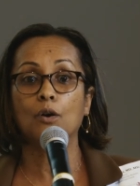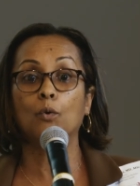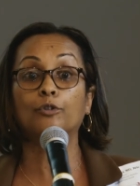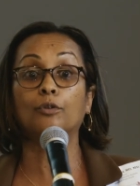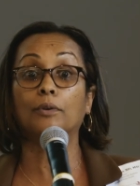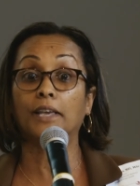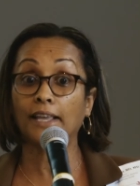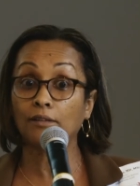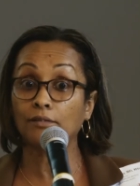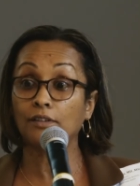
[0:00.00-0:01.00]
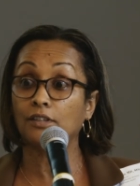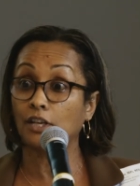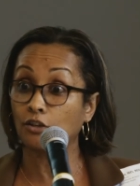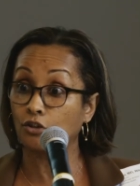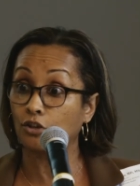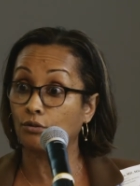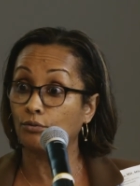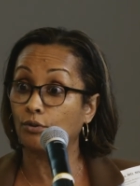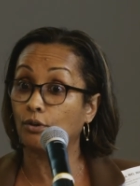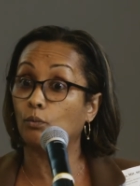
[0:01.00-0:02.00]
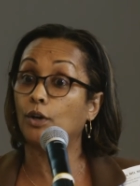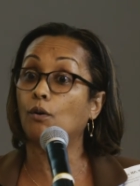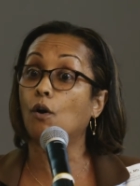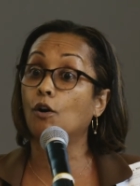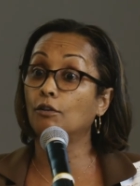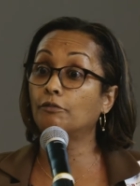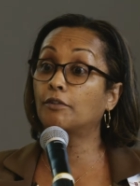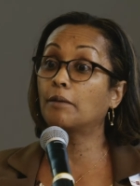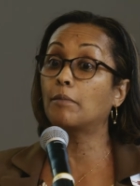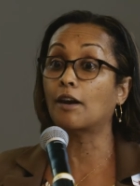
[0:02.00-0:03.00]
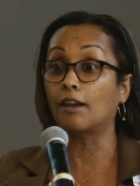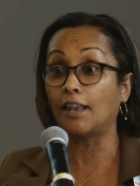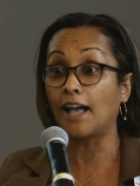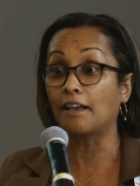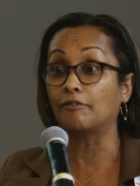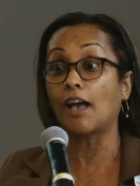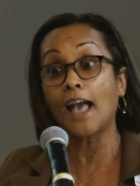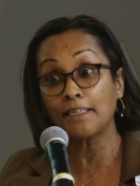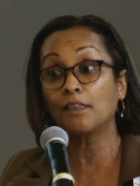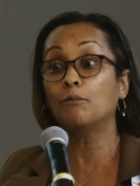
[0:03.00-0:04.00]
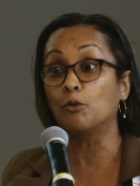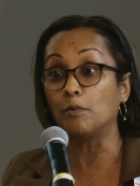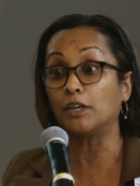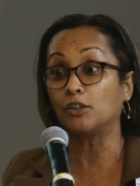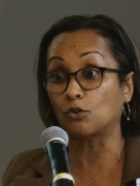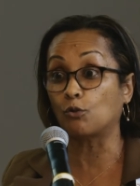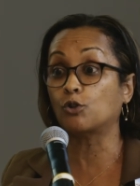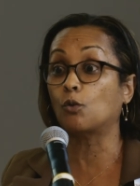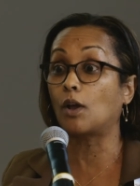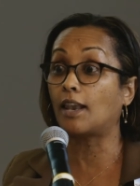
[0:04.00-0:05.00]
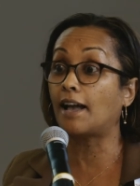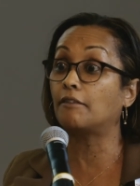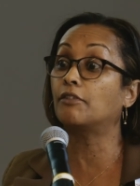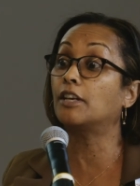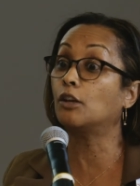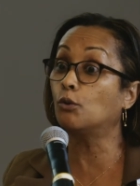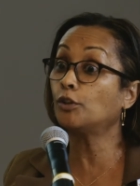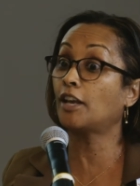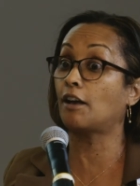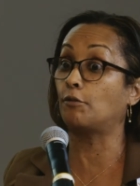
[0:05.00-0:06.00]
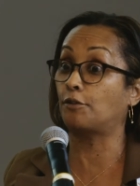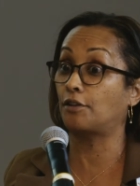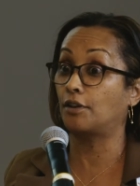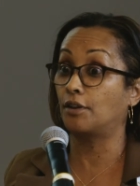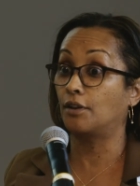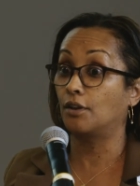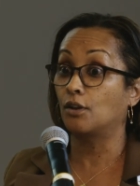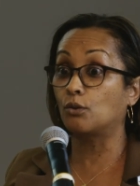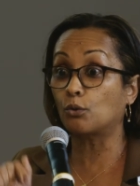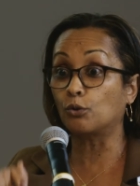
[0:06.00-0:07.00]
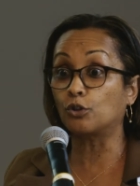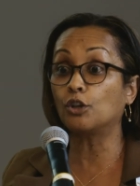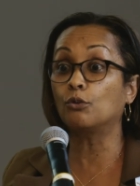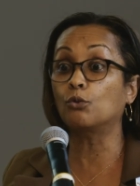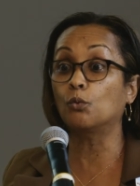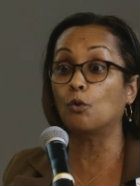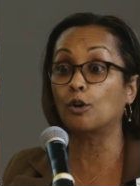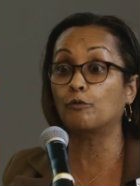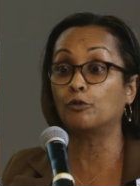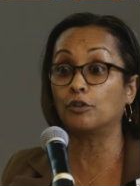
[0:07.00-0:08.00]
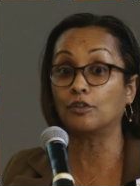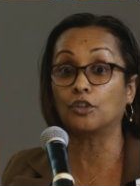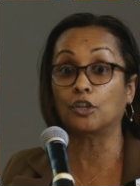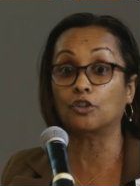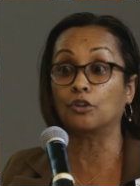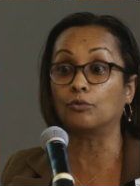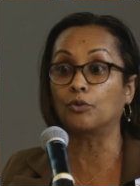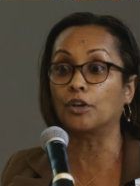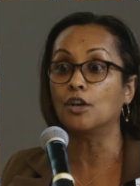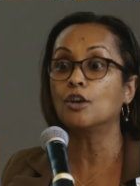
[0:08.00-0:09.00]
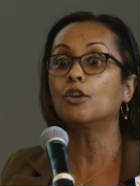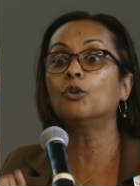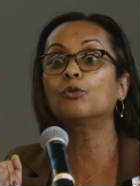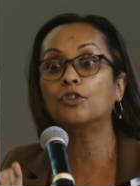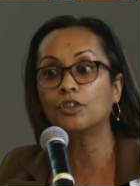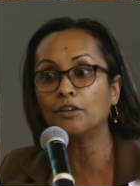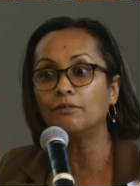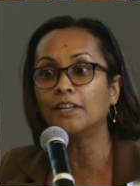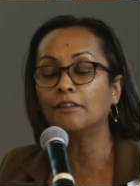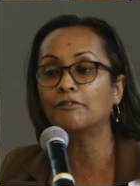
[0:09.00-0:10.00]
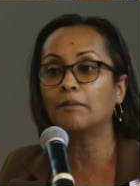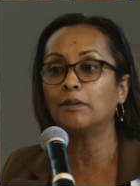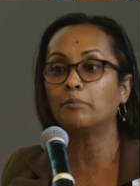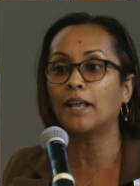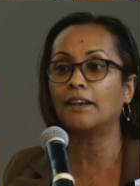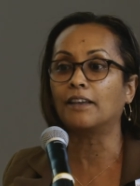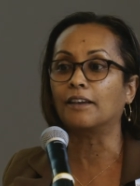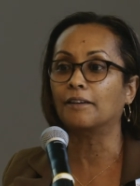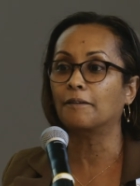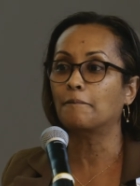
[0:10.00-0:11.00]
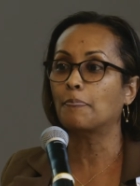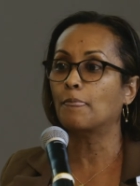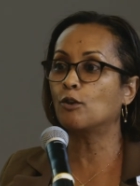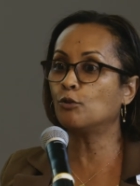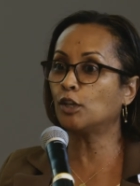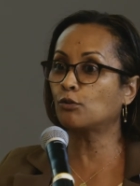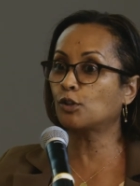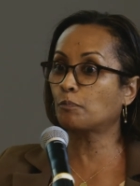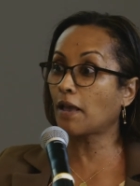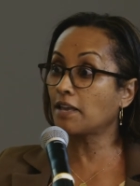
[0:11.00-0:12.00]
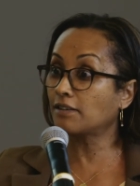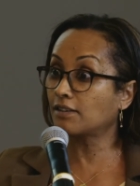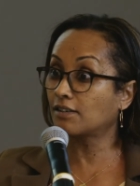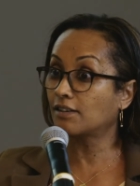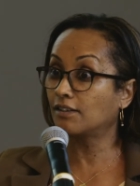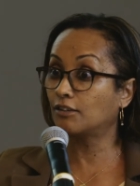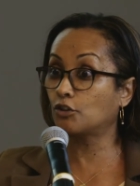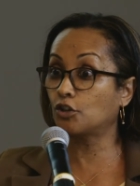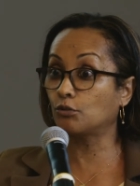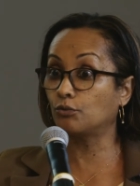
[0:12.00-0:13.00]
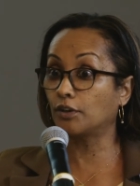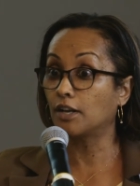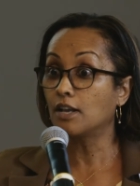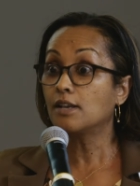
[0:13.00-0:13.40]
Well, to get to the six children where all of them are alive, and the woman is also alive and in good health to continue to work for the six children, you still need family planning. You need to space the children.